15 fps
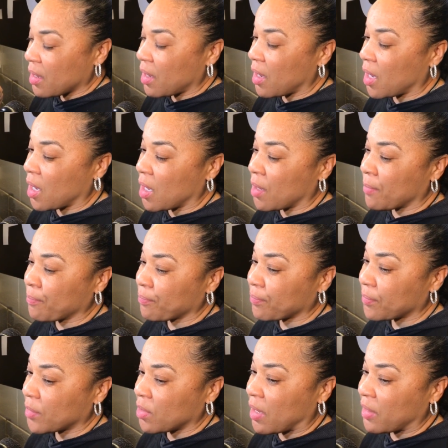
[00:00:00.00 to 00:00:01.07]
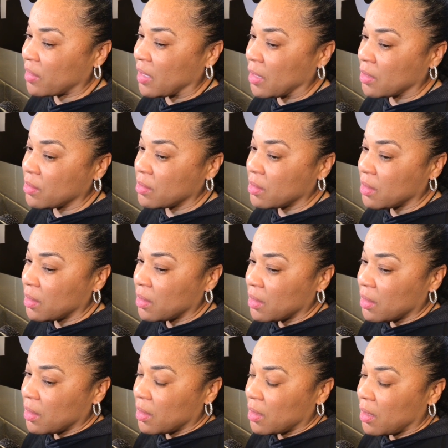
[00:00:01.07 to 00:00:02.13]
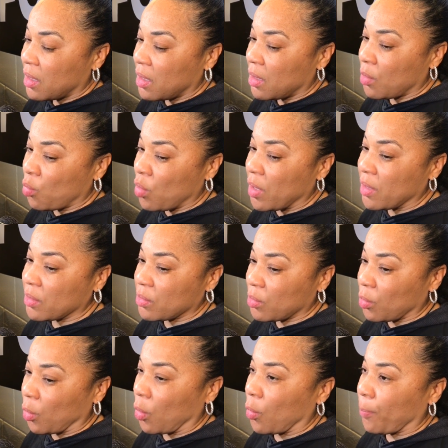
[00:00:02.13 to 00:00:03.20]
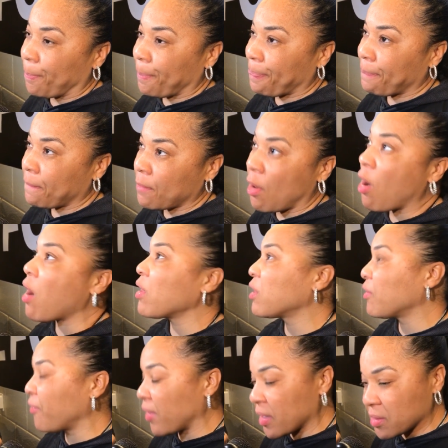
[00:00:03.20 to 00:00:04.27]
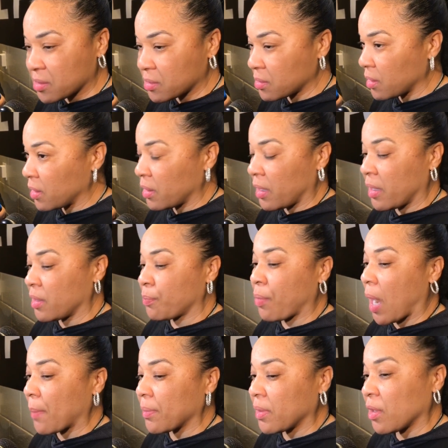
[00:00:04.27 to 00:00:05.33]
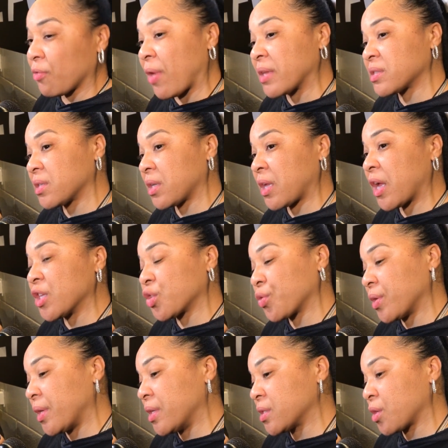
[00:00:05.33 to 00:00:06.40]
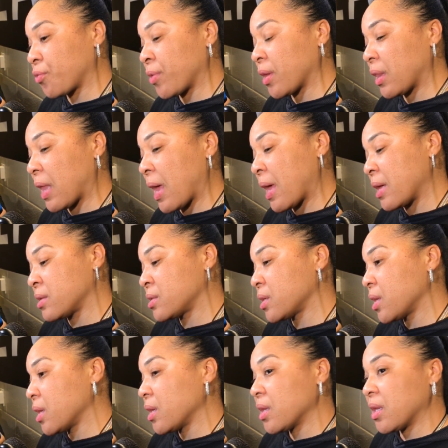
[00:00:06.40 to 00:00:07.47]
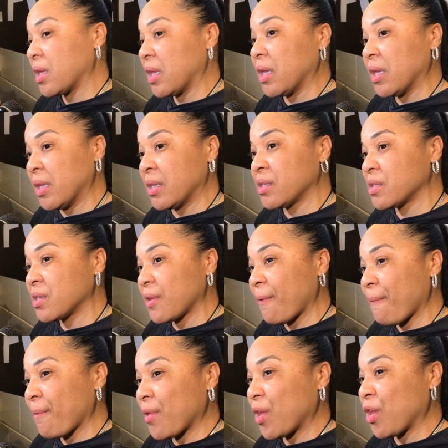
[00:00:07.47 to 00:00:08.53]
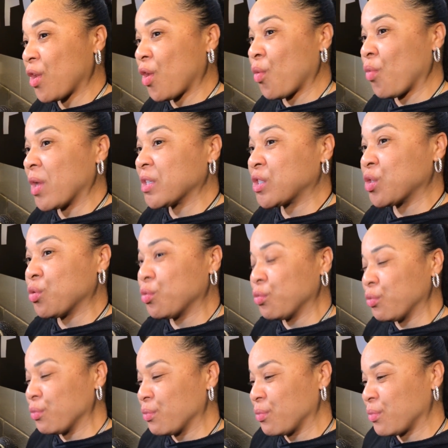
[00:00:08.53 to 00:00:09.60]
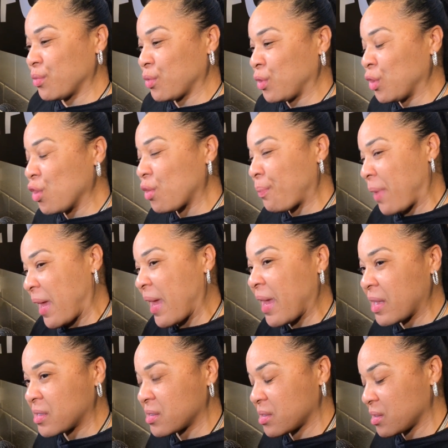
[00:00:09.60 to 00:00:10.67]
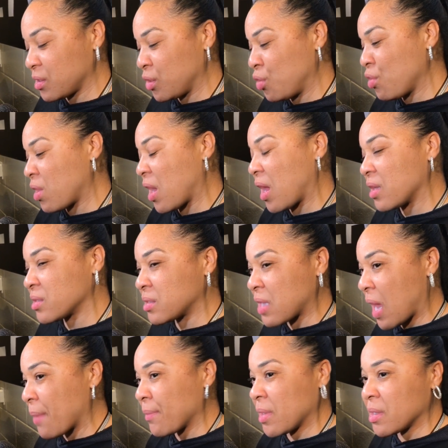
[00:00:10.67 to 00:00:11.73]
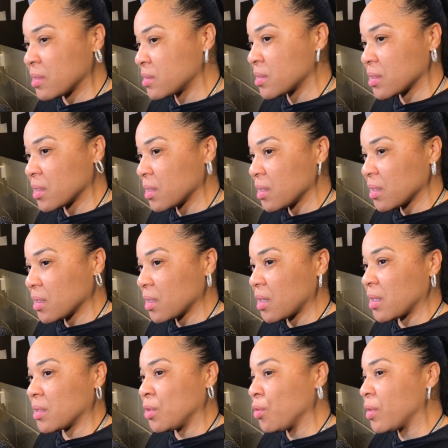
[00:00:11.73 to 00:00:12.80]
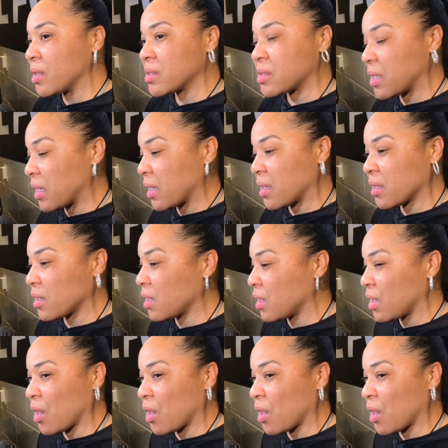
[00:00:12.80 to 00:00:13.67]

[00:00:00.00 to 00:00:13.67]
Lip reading: I think what all of us and probably the rest of the country needs to realize is, once you look past UConn's dominance, you can see